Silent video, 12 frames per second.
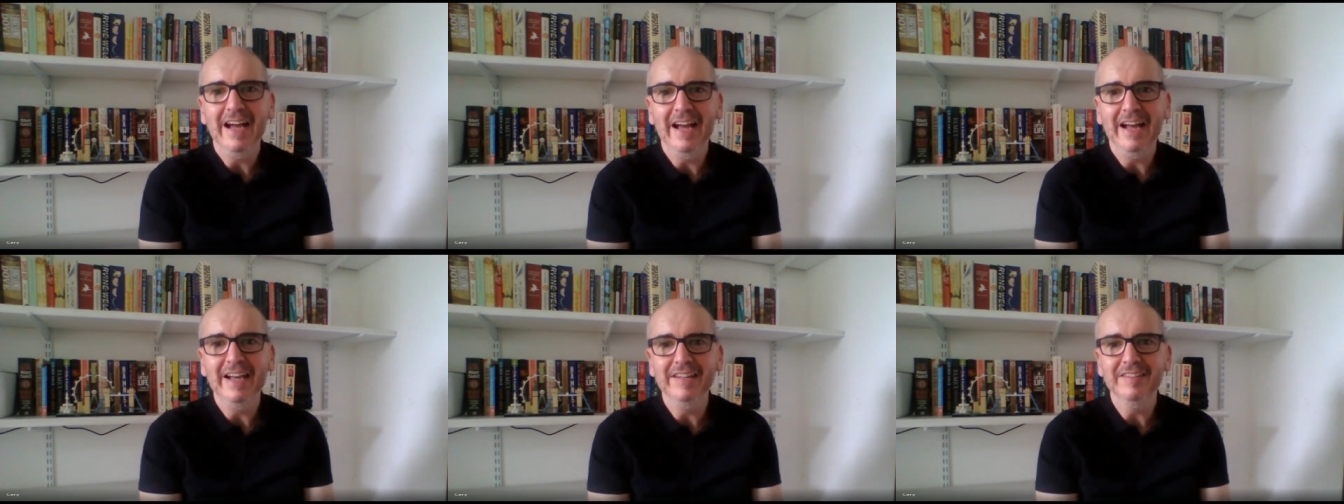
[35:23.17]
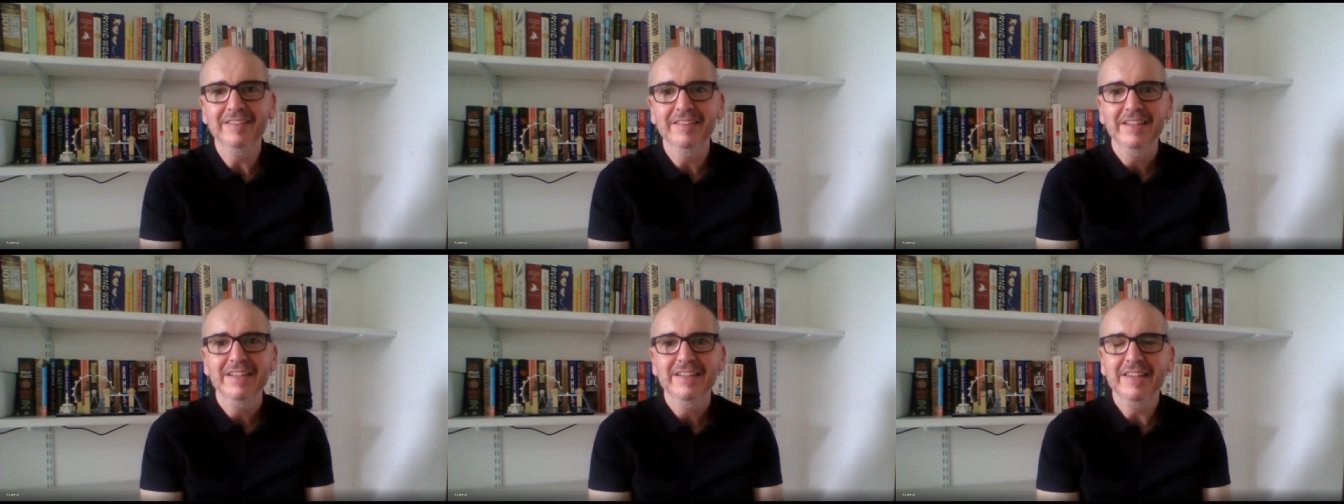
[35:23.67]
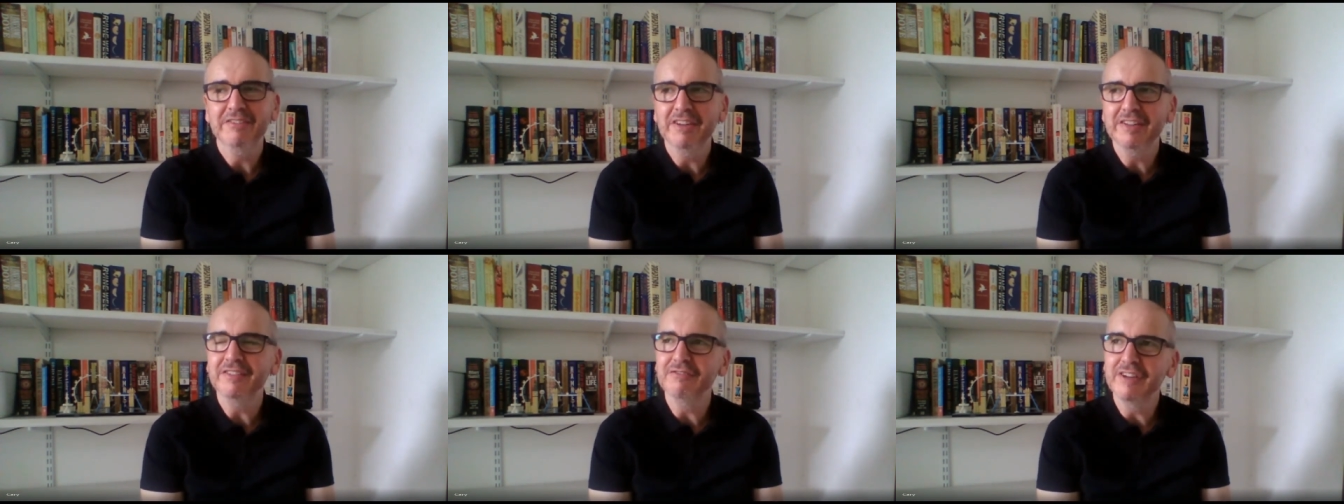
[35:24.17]
and there
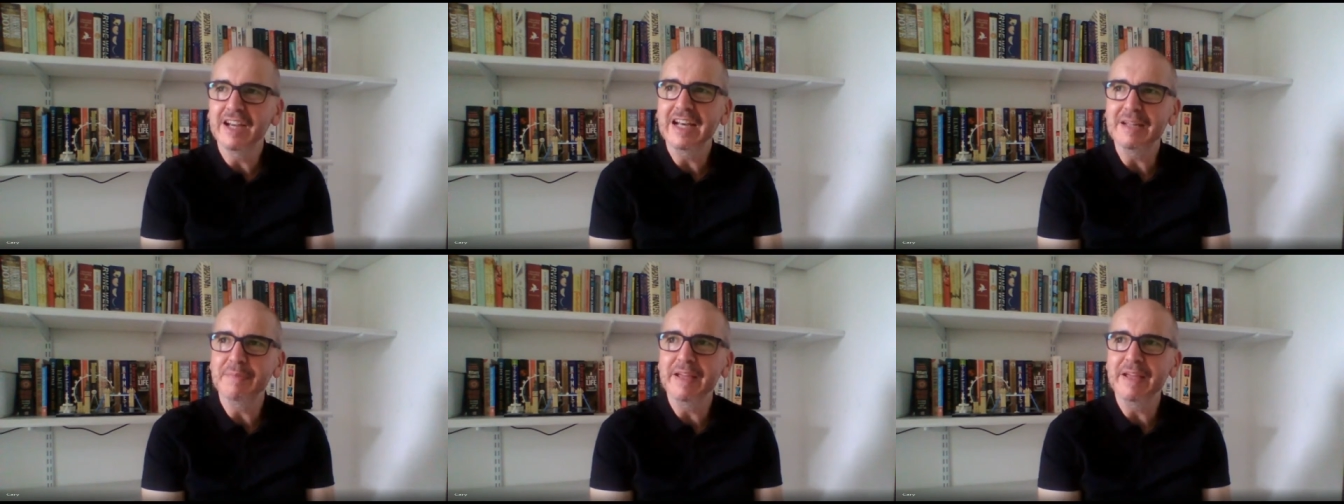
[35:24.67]
isn't really